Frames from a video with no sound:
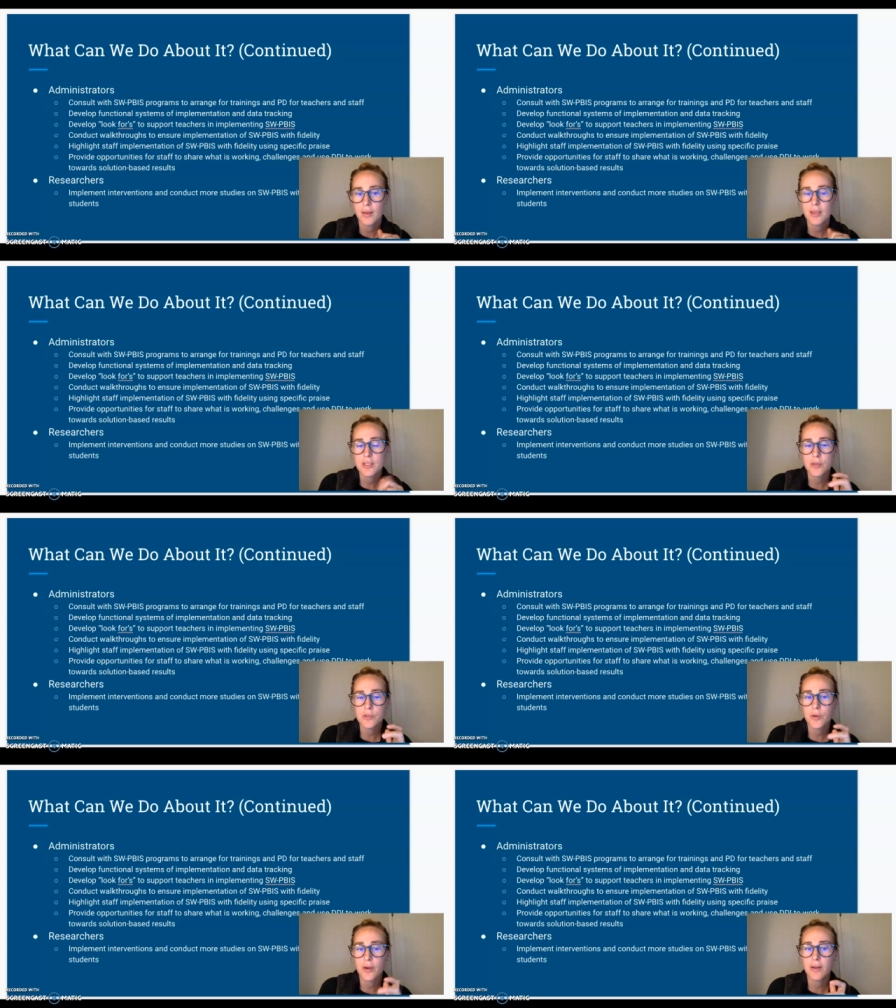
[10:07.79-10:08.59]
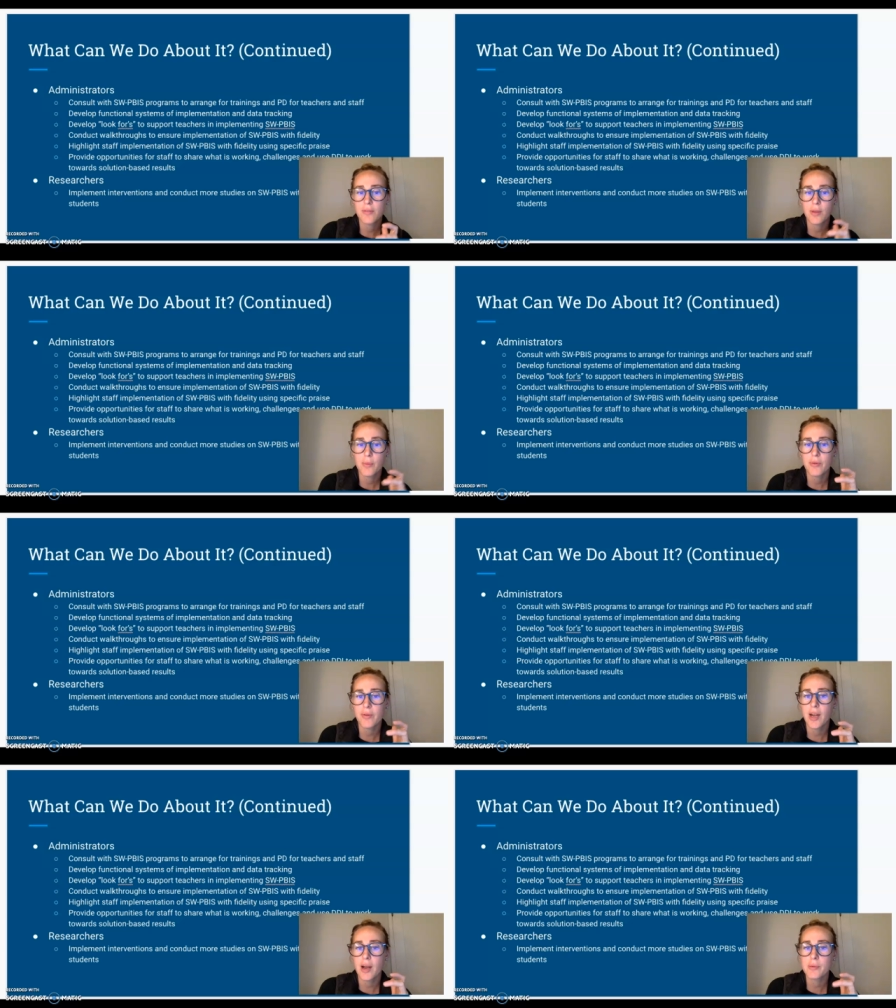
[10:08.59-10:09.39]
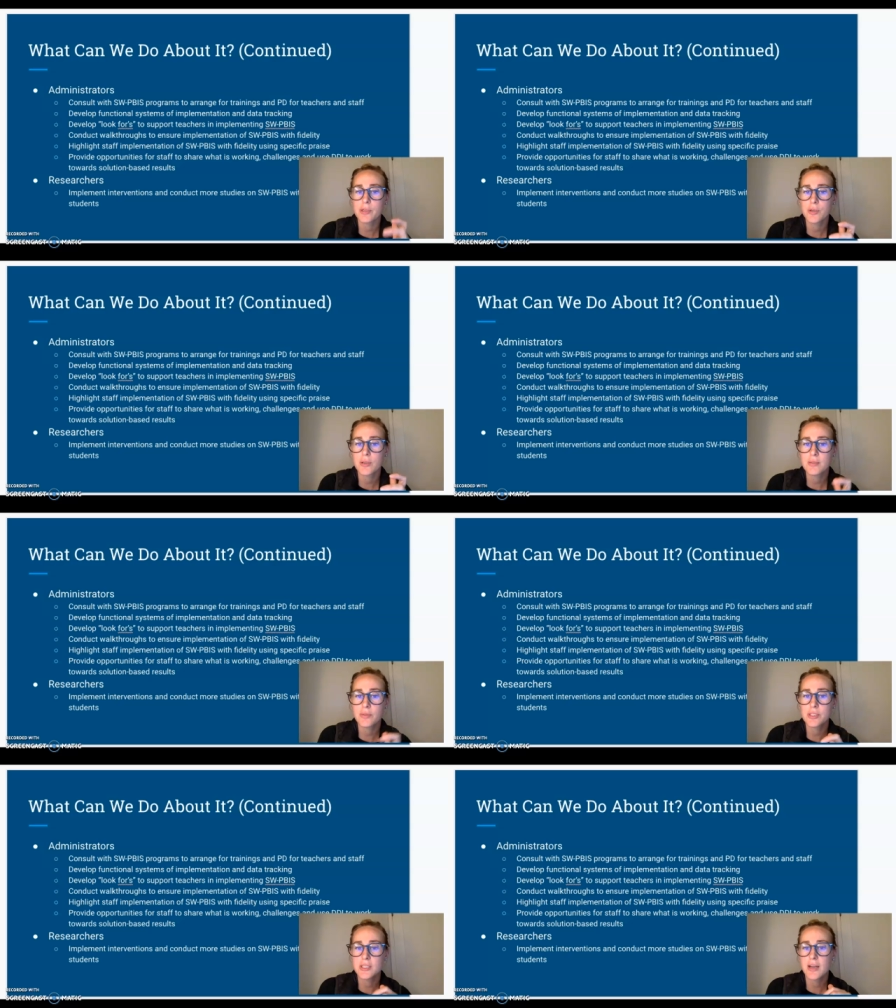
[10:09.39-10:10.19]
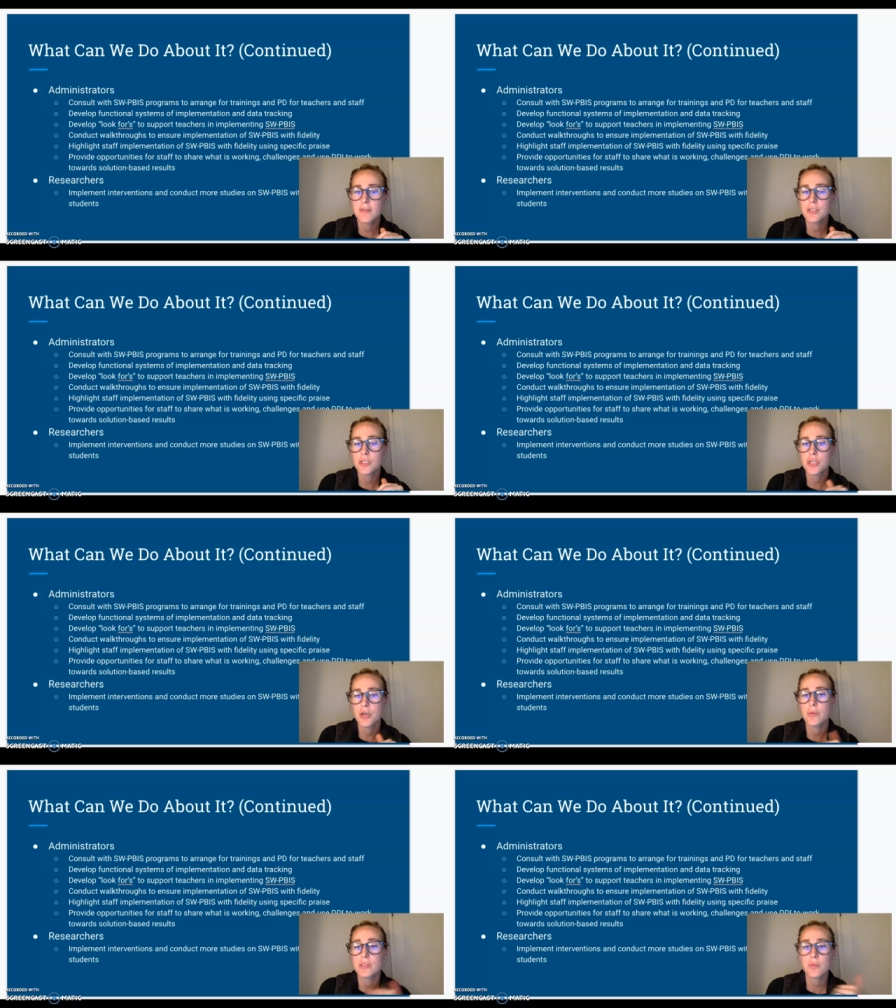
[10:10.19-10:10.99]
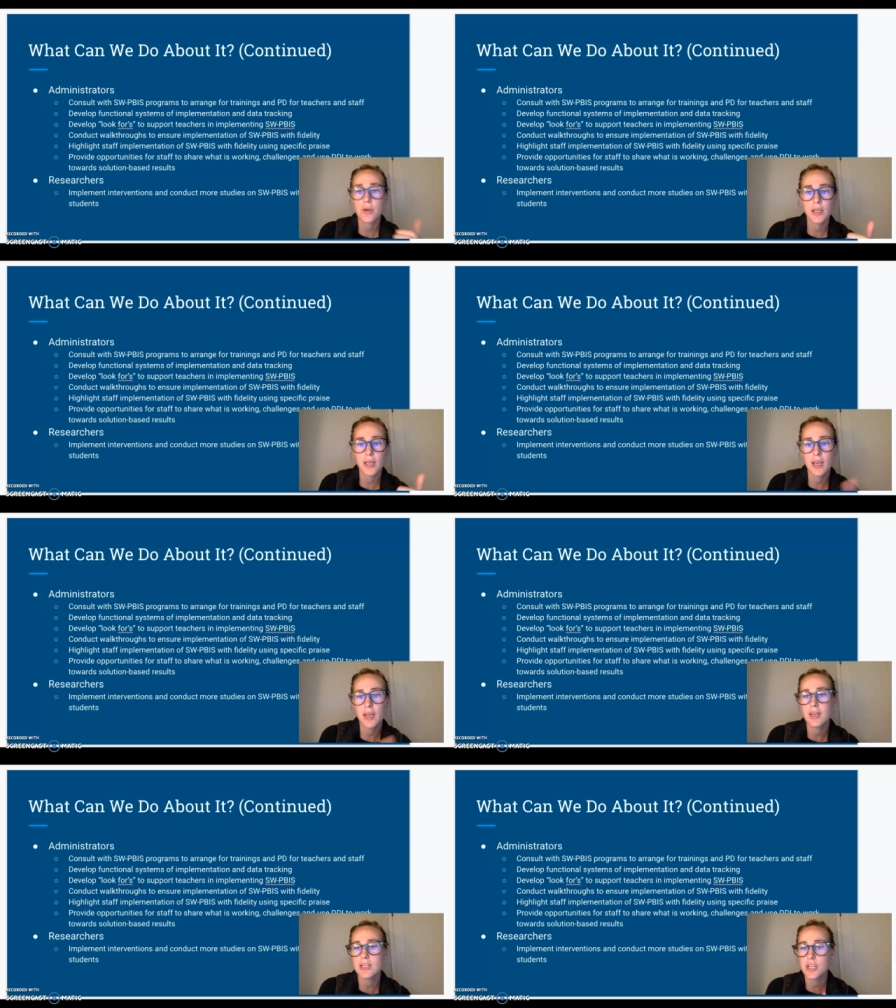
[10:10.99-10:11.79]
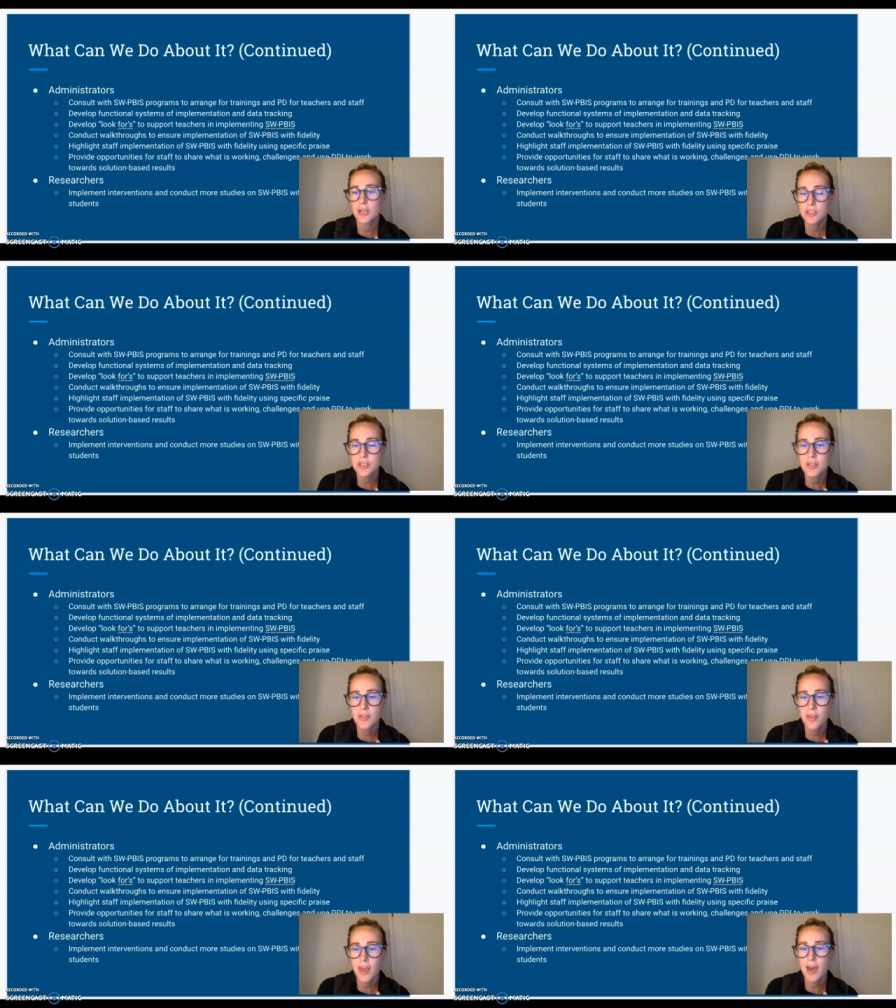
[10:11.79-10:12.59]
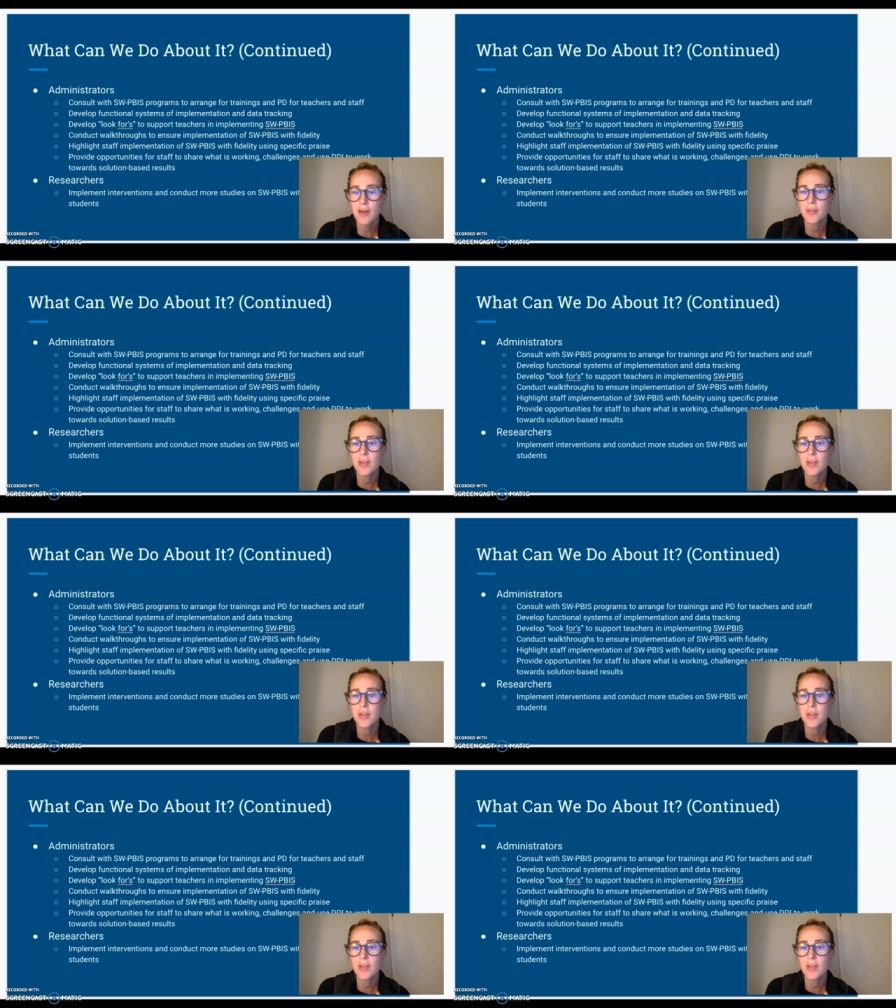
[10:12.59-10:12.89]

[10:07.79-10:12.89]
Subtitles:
It's also great if they provide opportunities for staff to share what's working, any challenges that they have,